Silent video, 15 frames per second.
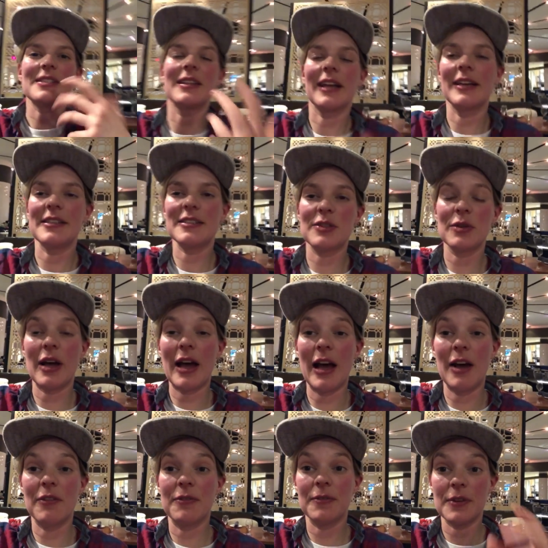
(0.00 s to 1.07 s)
nice to
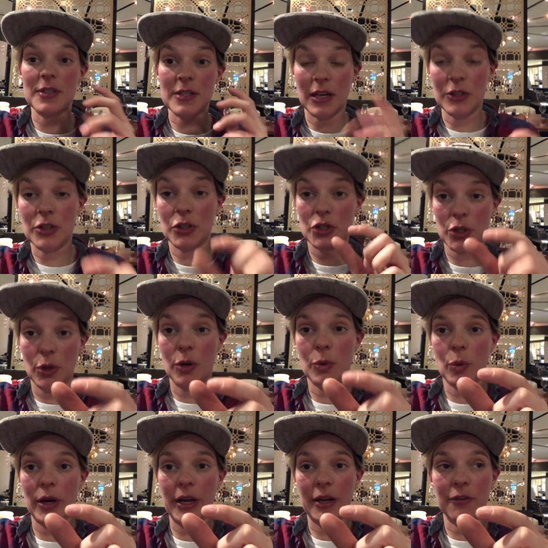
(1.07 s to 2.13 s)
have such a short
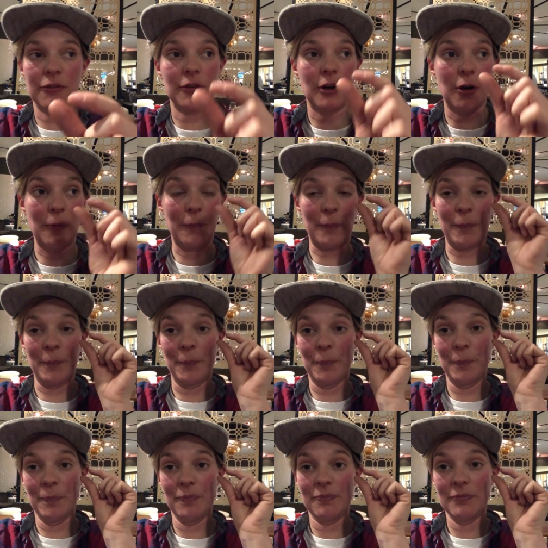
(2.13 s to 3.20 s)
way from
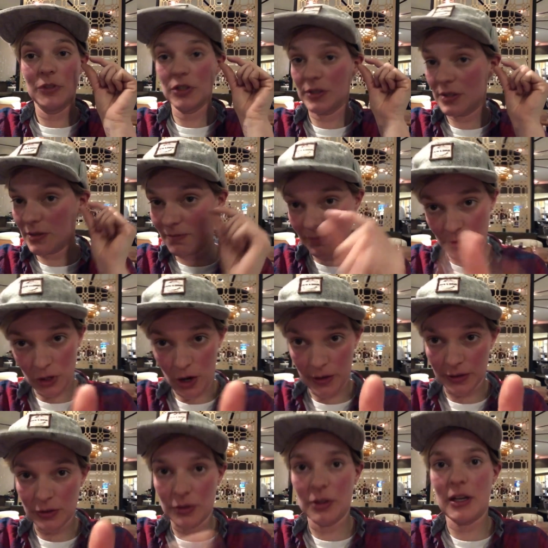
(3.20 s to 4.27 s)
just talking
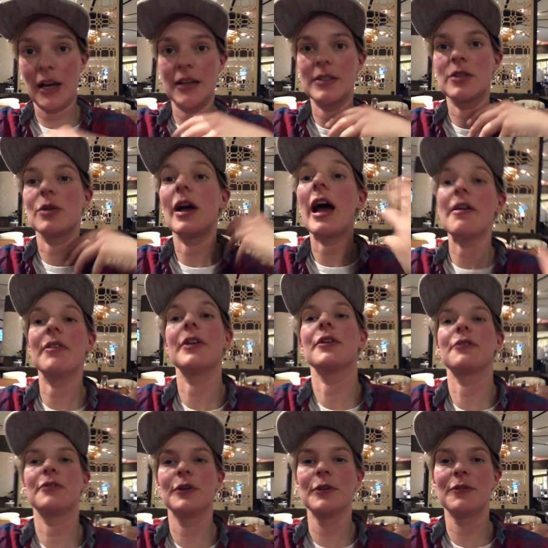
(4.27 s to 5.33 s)
to you guys to having a
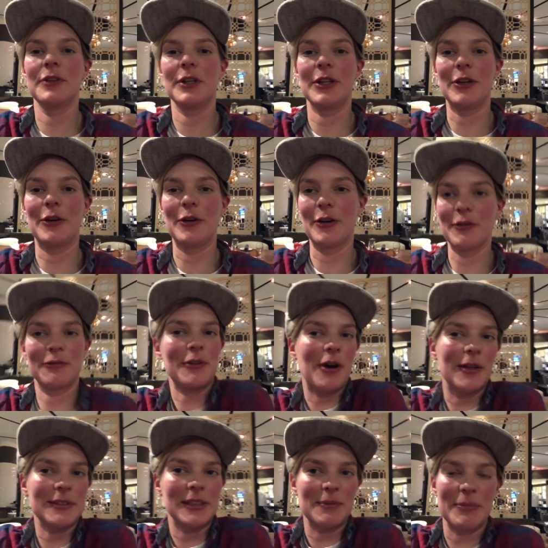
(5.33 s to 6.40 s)
full video of
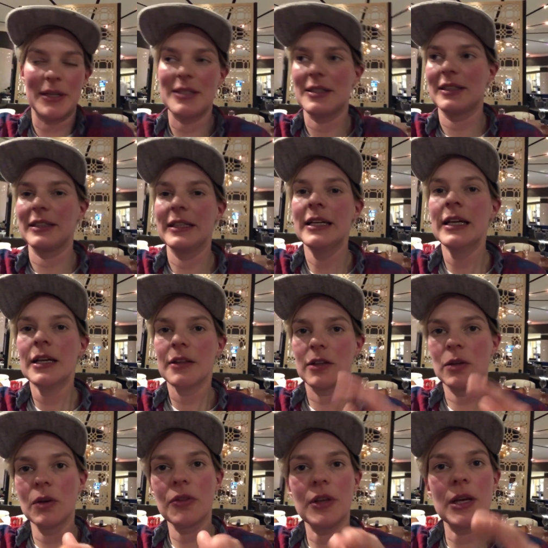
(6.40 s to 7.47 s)
content, basically. The
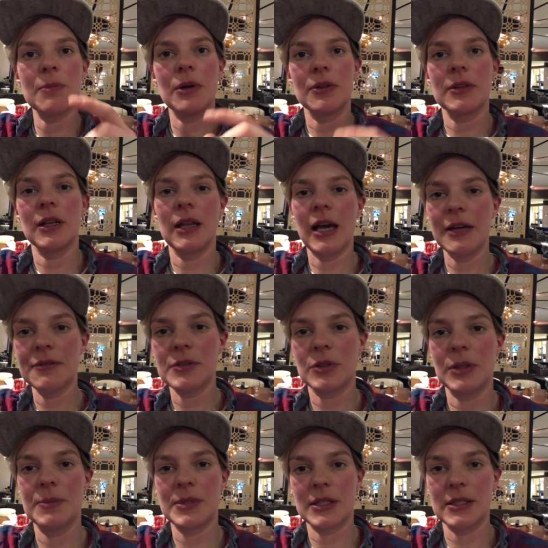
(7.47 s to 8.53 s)
cool thing about the live
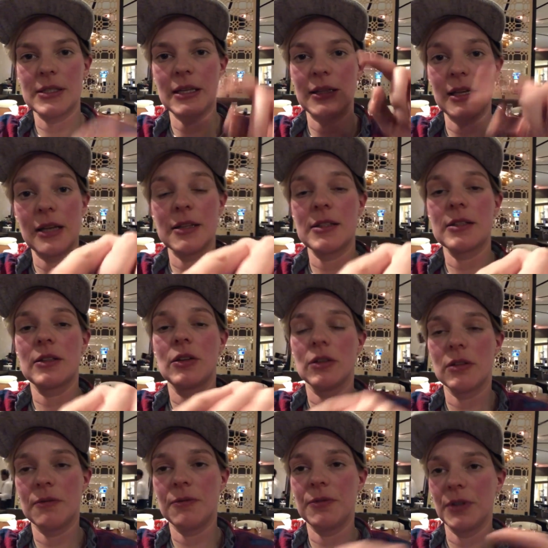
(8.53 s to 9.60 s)
streams is, and that is good
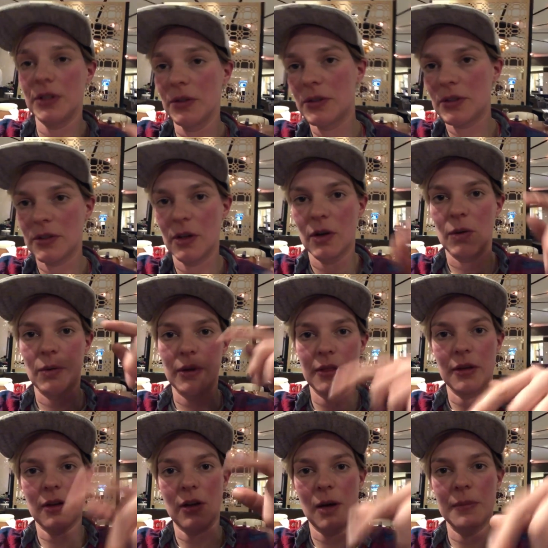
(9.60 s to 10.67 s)
for you to know when the
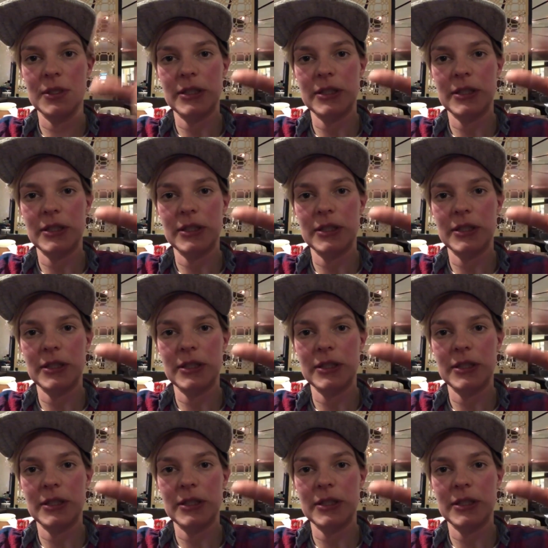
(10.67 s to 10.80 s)
comment